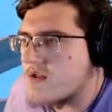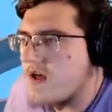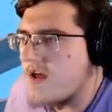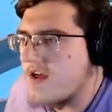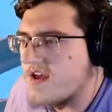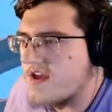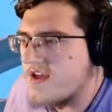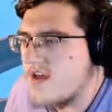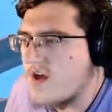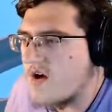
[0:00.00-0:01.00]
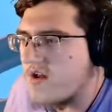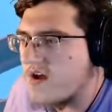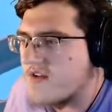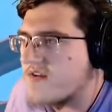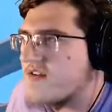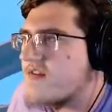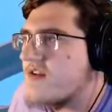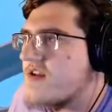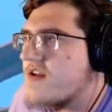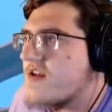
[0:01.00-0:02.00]
Hold on, will you?
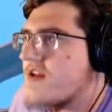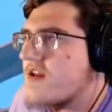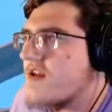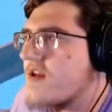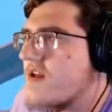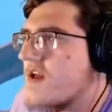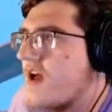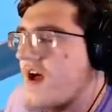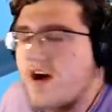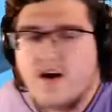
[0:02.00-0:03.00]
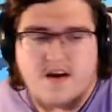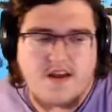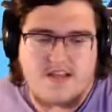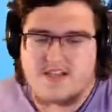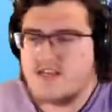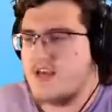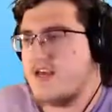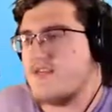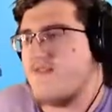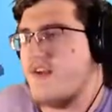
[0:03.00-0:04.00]
Oh, it's uh,
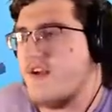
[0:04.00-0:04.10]
it's very